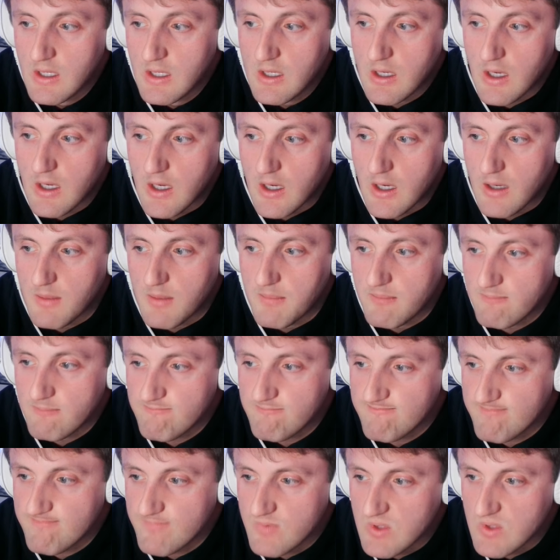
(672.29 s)
And
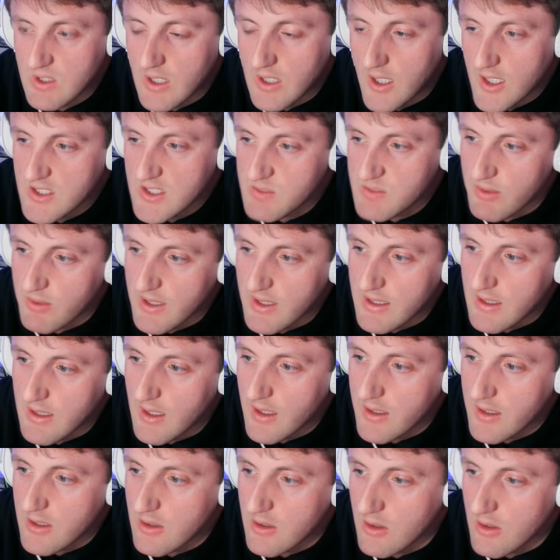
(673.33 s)
I'll explain
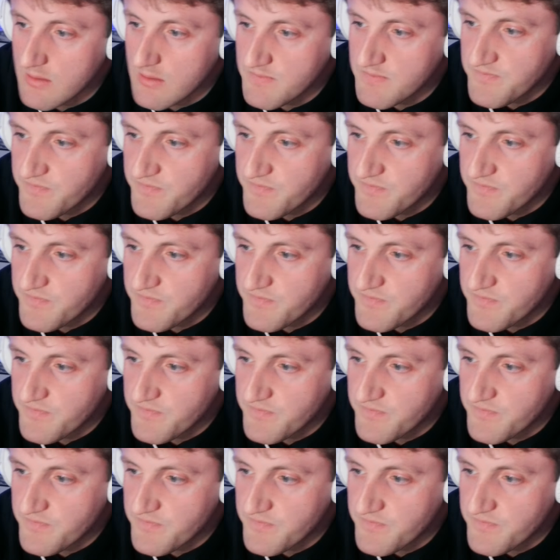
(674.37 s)
that here.